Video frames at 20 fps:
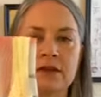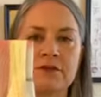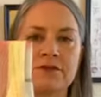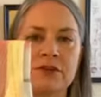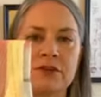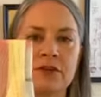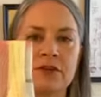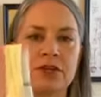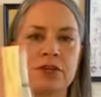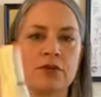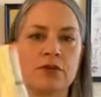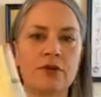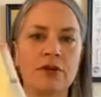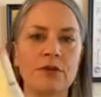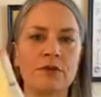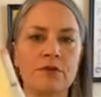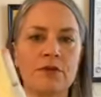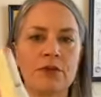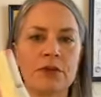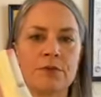If you don't want
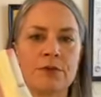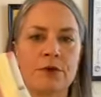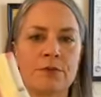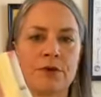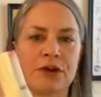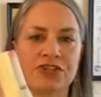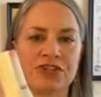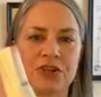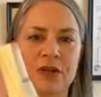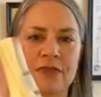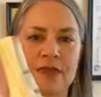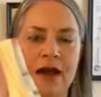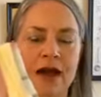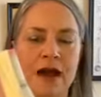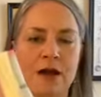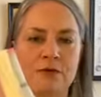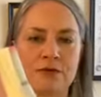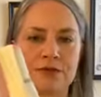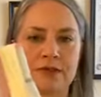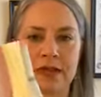to really put pressure on
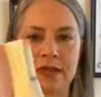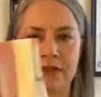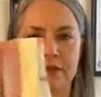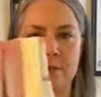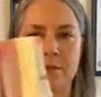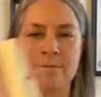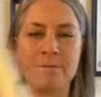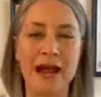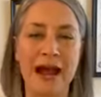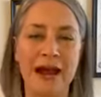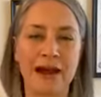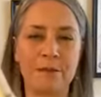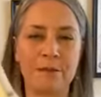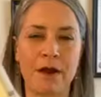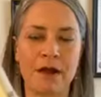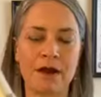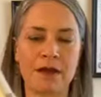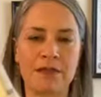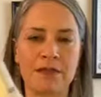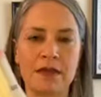the back
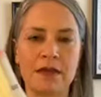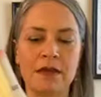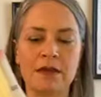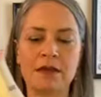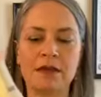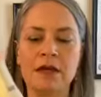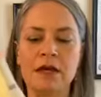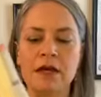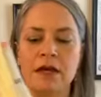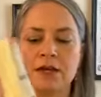part of the heel.